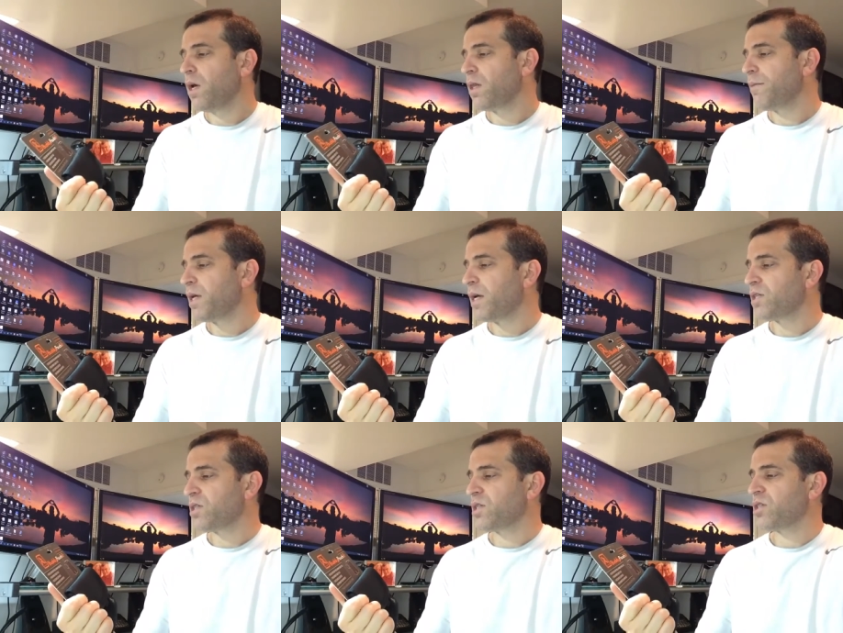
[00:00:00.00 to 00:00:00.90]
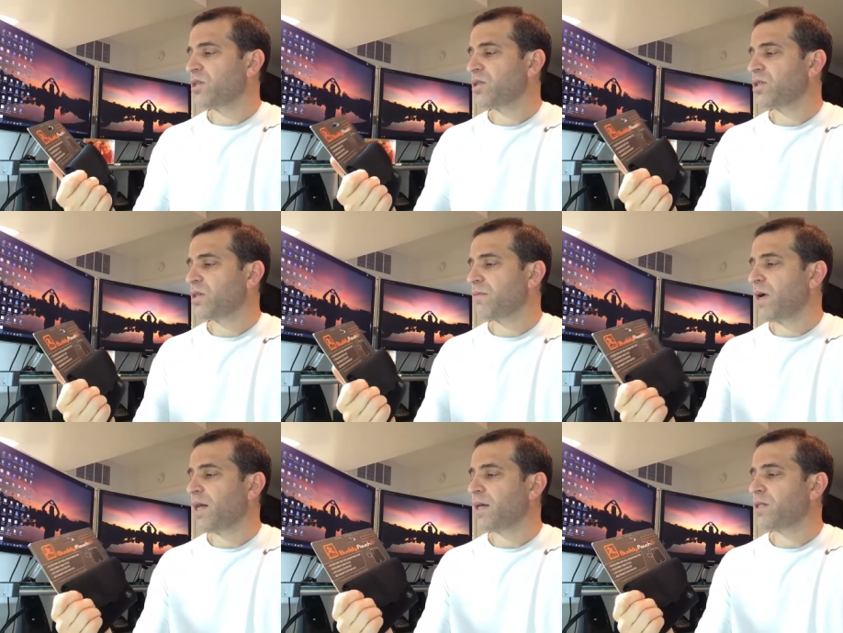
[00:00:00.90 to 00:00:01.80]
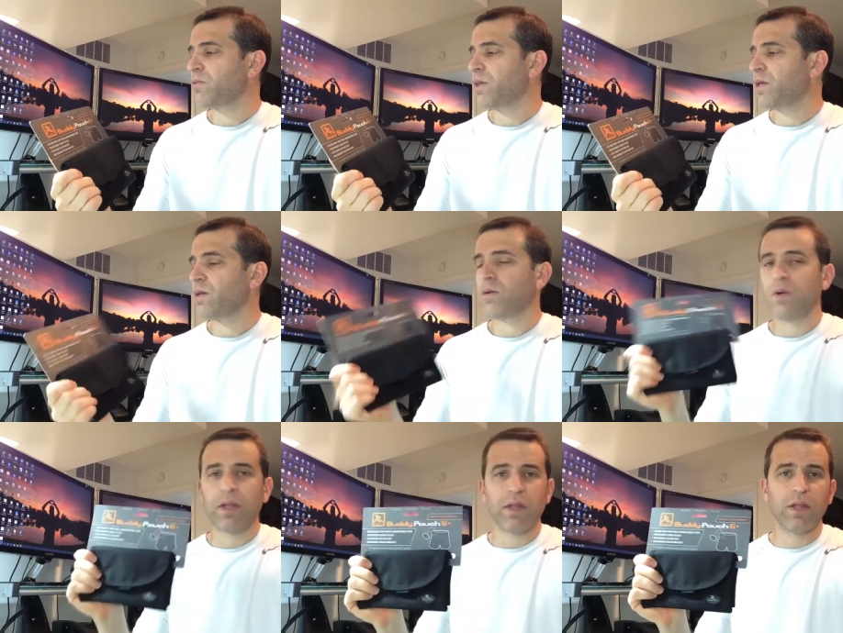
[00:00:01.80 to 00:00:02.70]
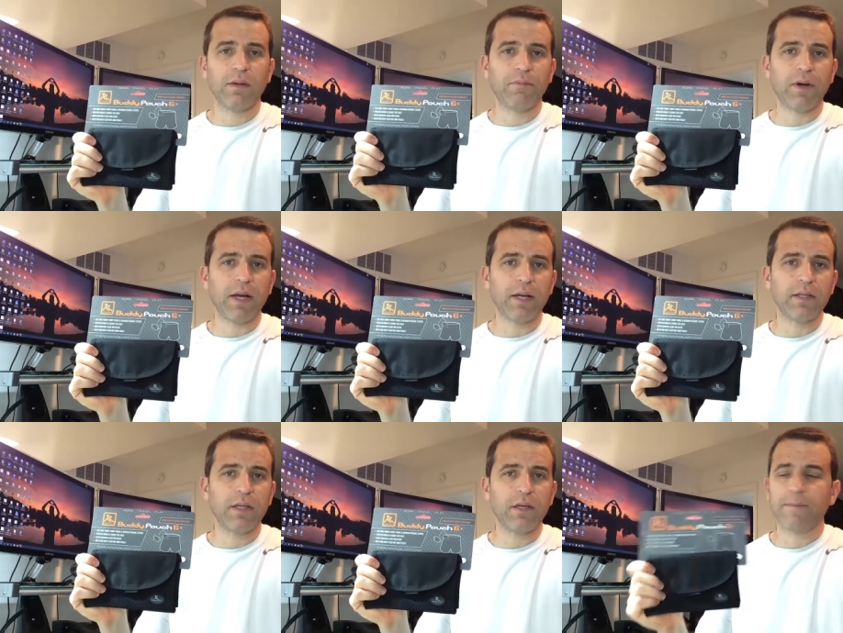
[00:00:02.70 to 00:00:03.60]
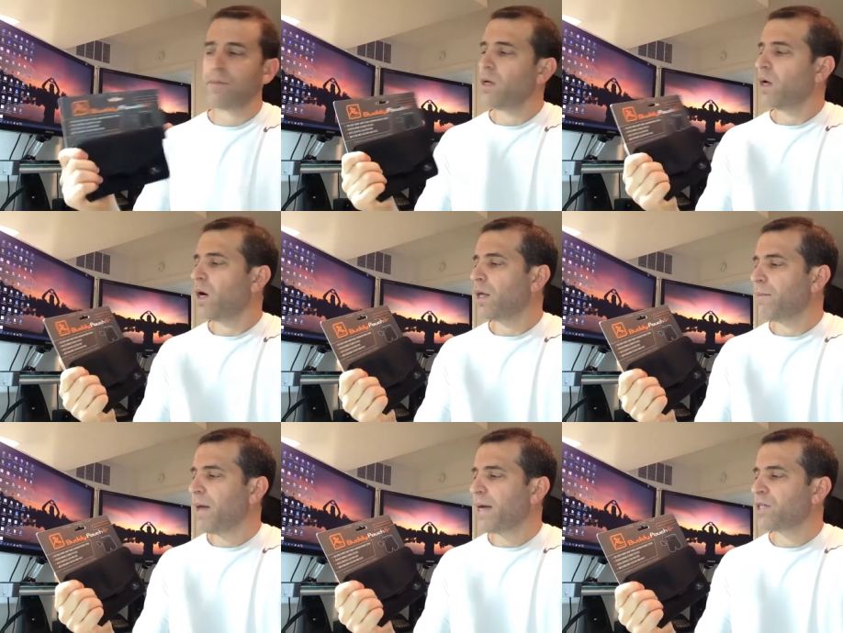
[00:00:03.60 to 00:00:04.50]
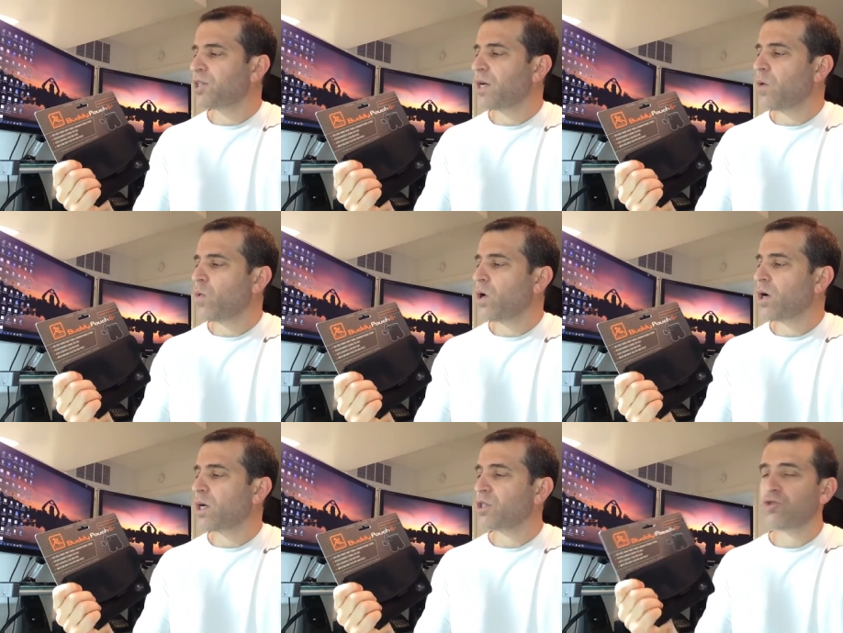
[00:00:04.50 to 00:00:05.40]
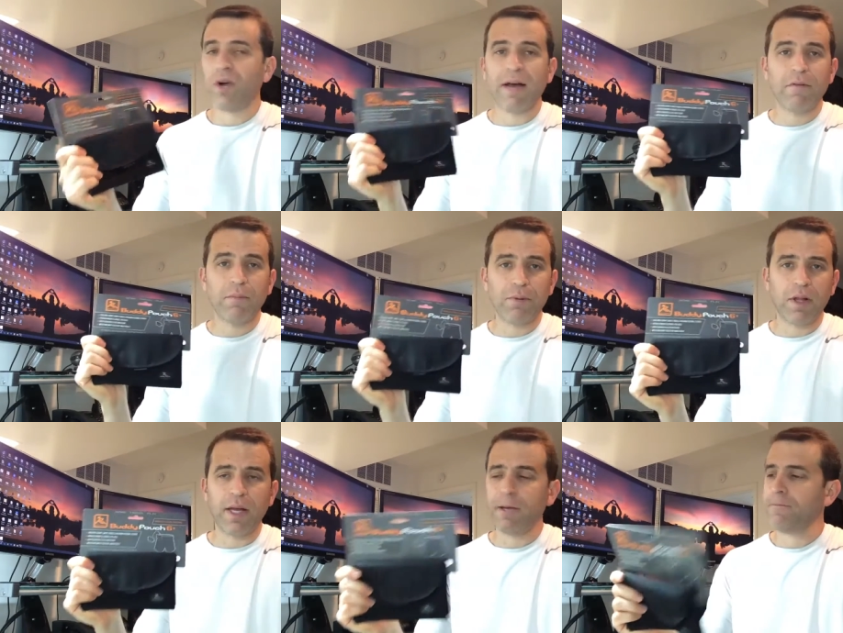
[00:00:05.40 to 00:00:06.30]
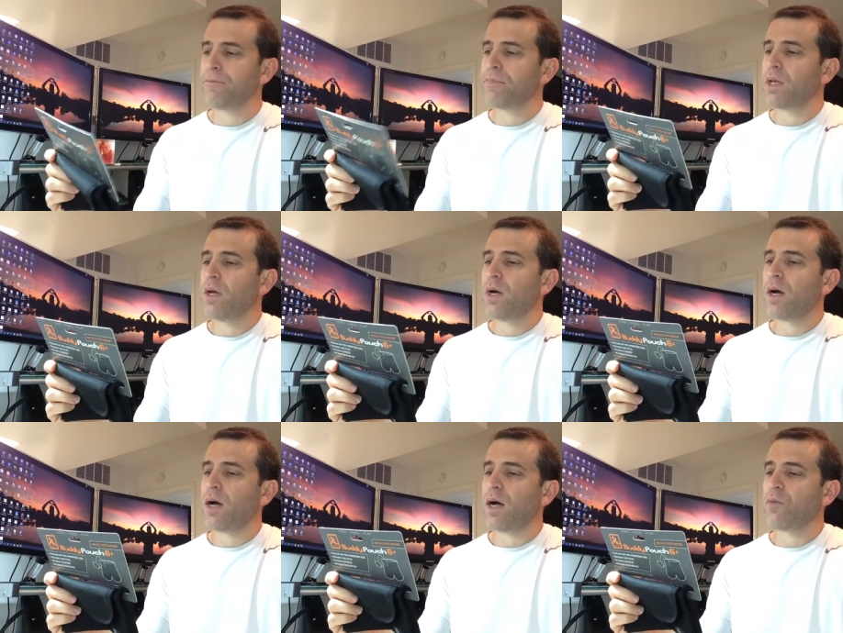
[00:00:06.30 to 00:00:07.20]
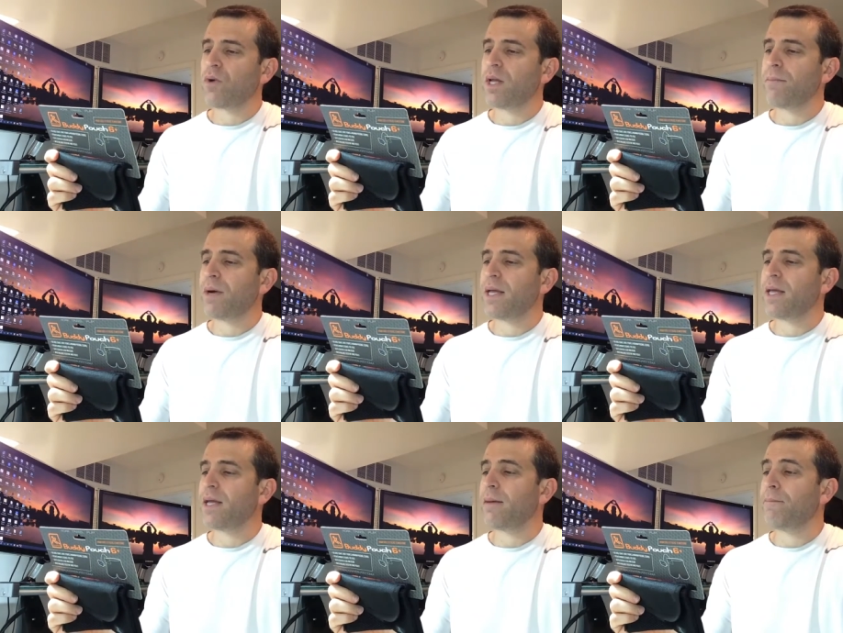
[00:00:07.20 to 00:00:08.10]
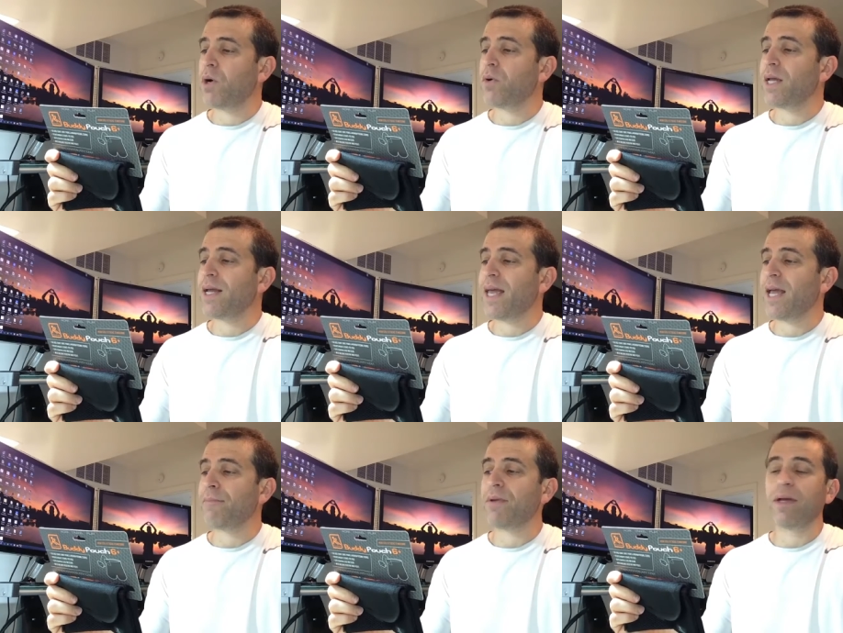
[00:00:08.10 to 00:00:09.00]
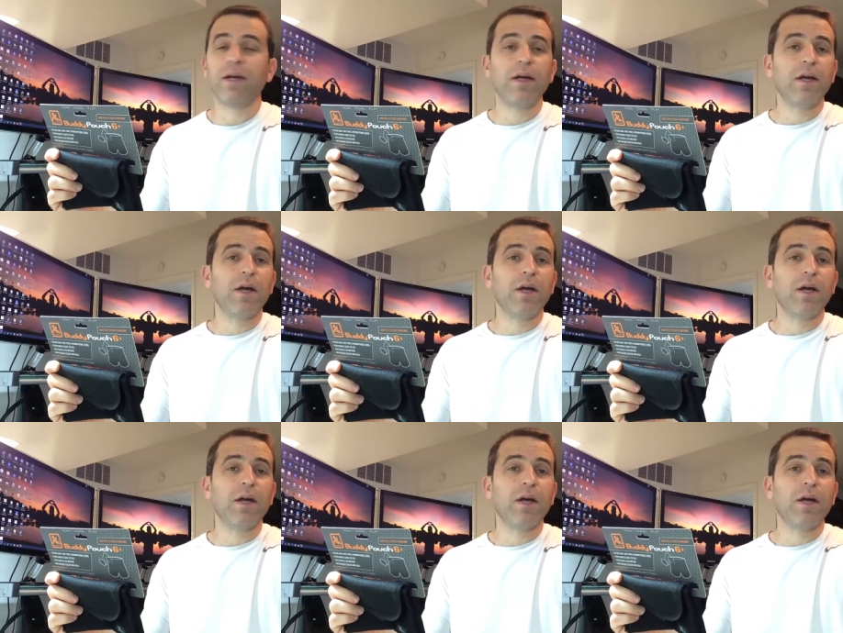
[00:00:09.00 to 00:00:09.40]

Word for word: Let me just share some highlights with you with the product here on the packaging. Work, travel, play, running, biking, boating, camping,